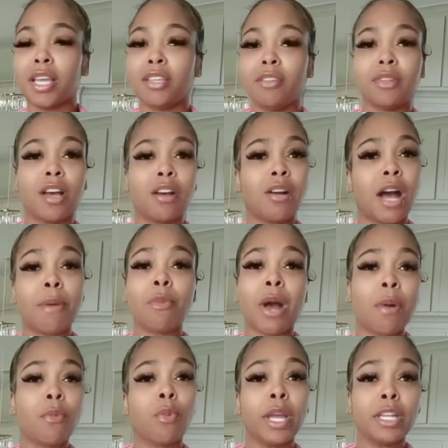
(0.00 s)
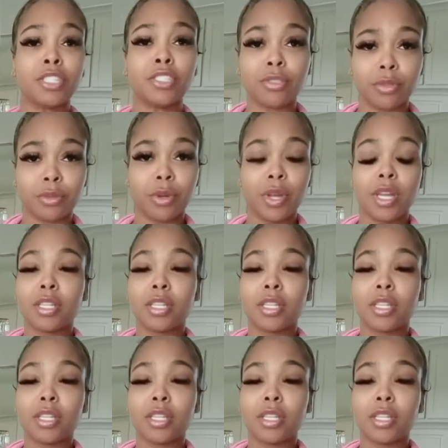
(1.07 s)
You know, I'm with you.